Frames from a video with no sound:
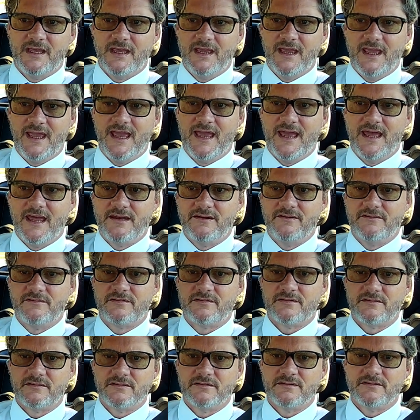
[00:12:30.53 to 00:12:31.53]
And
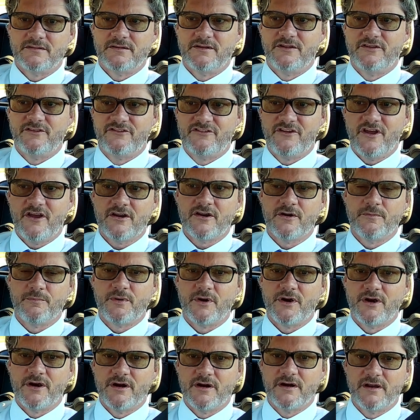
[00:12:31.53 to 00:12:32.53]

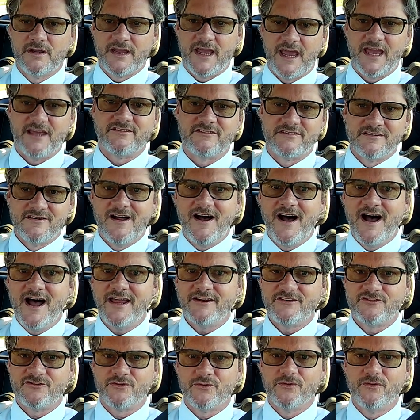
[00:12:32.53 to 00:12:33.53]
Zuckerberg has
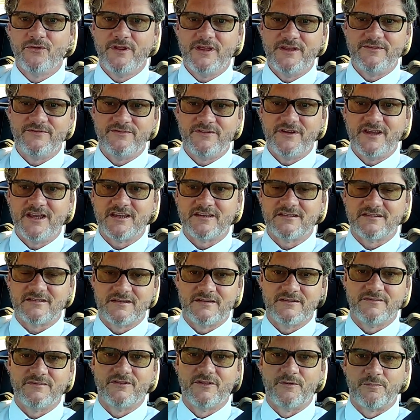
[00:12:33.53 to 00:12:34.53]
not truly
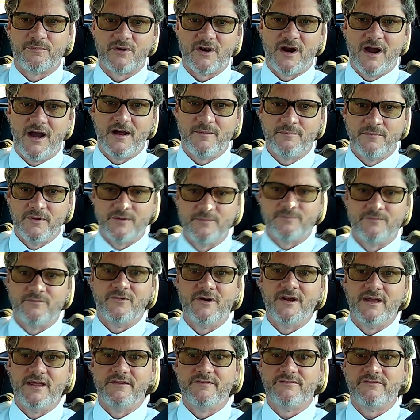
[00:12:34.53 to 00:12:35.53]
fixed the problem
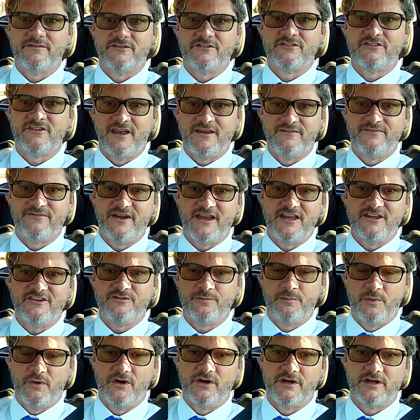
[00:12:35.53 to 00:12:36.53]
with, say,
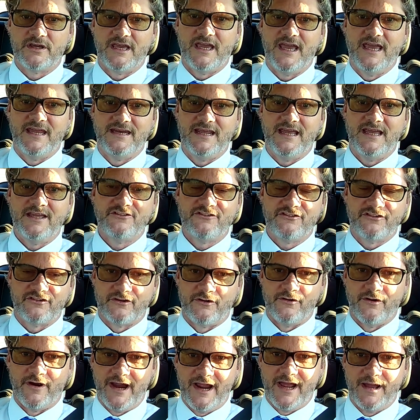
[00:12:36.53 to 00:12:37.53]
Facebook and
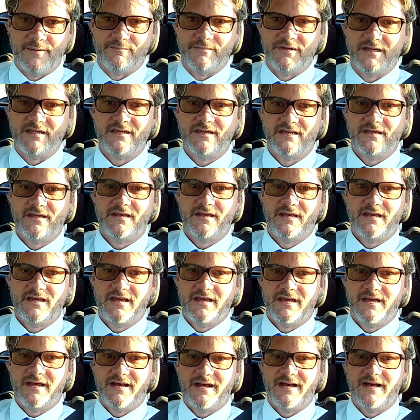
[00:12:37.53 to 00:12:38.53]
Instagram.
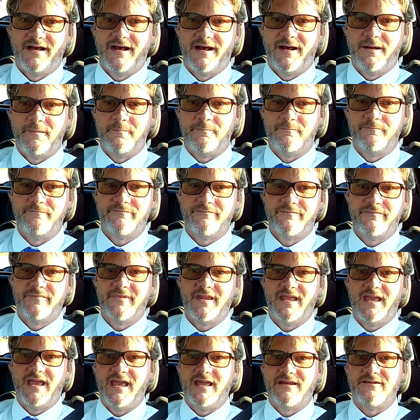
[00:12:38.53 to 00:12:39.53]

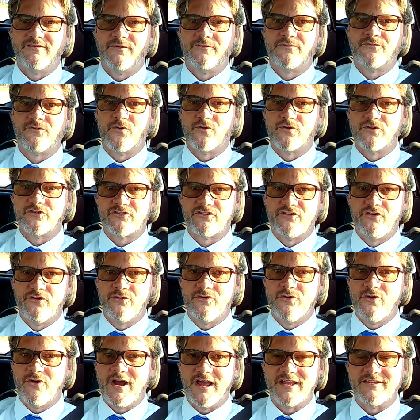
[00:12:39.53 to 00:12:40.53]
And of course,
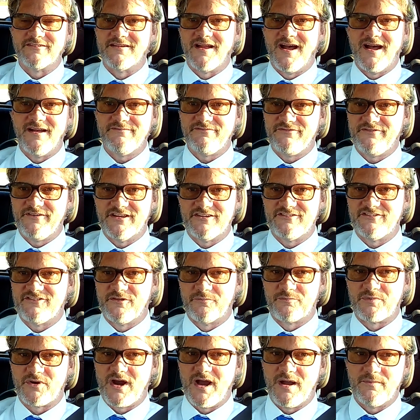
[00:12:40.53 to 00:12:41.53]
Google has not fixed the
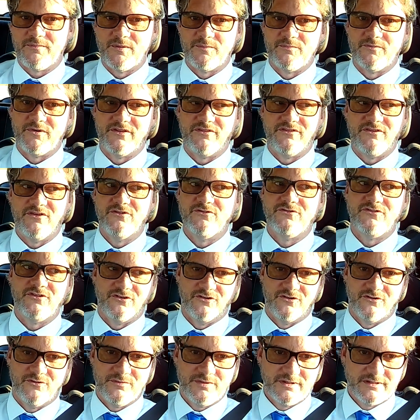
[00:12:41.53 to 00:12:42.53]
problem with
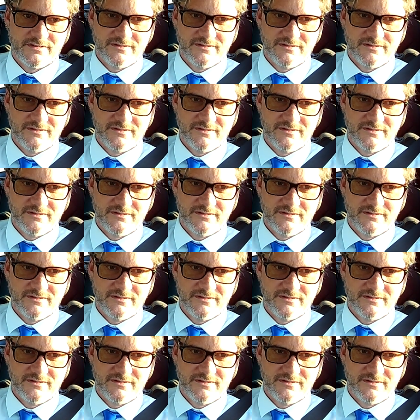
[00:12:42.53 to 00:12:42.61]
YouTube.